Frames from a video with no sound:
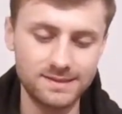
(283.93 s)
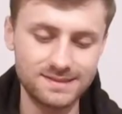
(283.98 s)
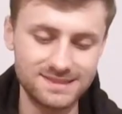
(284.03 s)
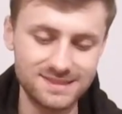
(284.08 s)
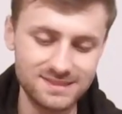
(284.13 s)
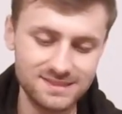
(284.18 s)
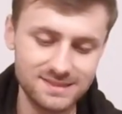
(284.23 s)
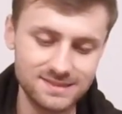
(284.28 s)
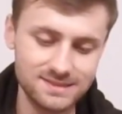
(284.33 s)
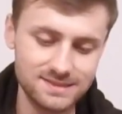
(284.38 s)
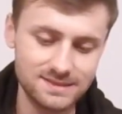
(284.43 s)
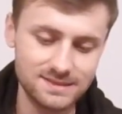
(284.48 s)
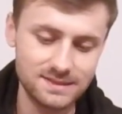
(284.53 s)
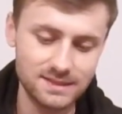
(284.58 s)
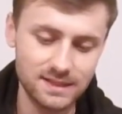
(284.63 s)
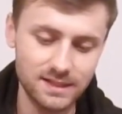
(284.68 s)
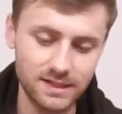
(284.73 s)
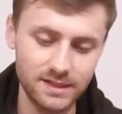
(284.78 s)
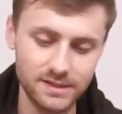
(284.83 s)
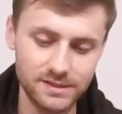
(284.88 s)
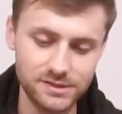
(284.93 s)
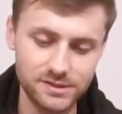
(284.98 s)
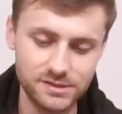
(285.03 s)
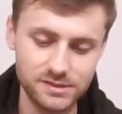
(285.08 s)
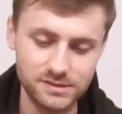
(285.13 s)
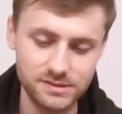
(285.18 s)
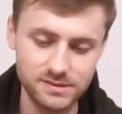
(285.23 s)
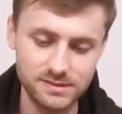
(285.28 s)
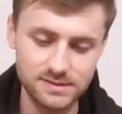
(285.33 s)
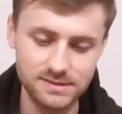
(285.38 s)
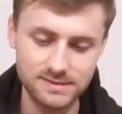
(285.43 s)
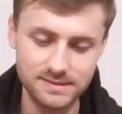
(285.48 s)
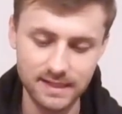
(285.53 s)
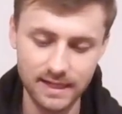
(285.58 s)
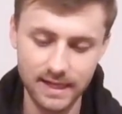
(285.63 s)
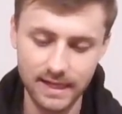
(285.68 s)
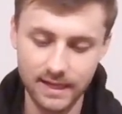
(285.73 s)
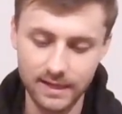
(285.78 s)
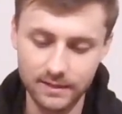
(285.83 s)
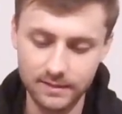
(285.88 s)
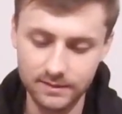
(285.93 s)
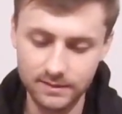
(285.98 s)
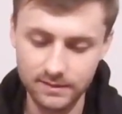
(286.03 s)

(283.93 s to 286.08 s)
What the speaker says: just a touch, just a tad.